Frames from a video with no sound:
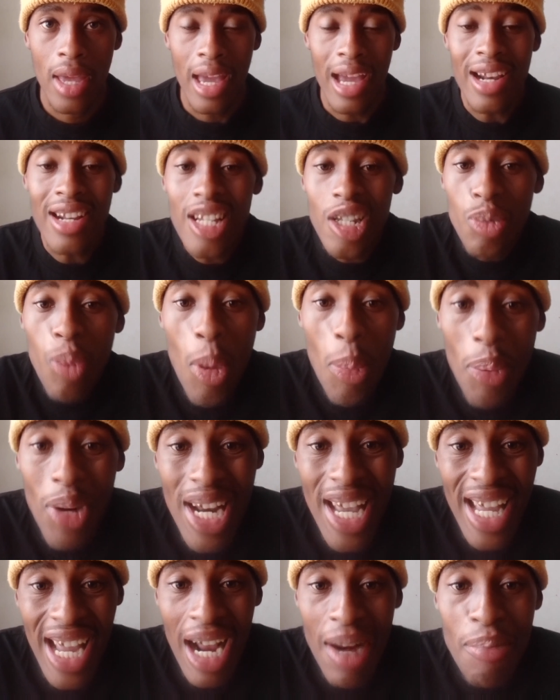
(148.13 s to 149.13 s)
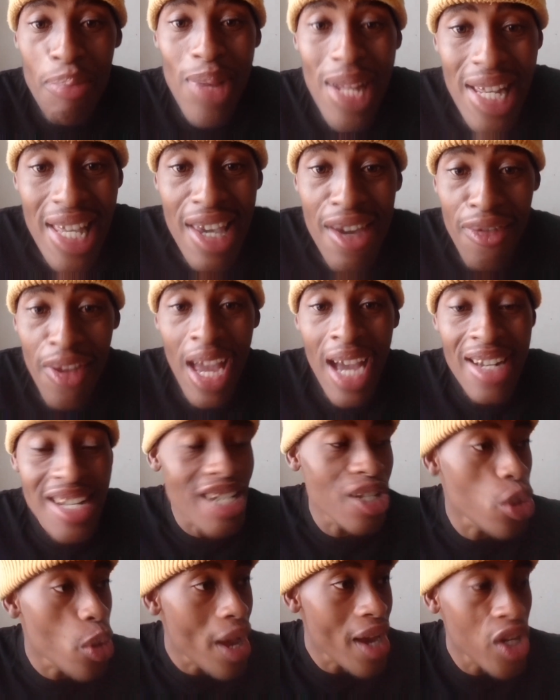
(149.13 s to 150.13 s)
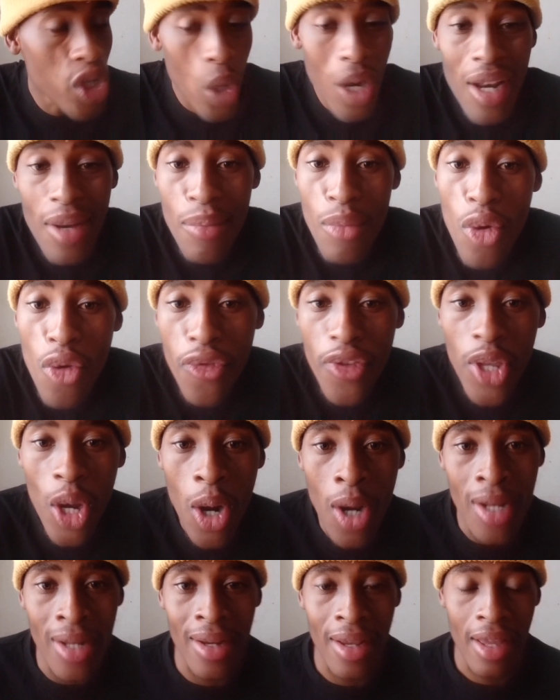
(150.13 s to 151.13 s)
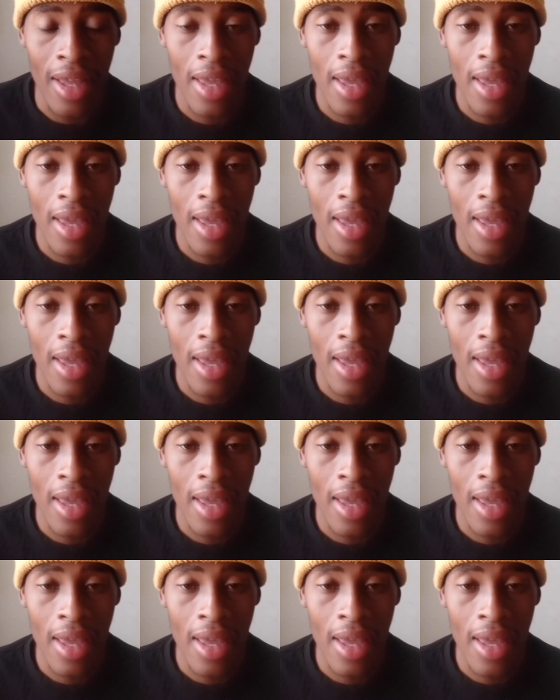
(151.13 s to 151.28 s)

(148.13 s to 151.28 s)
And these people, they can't believe that you actually moved on.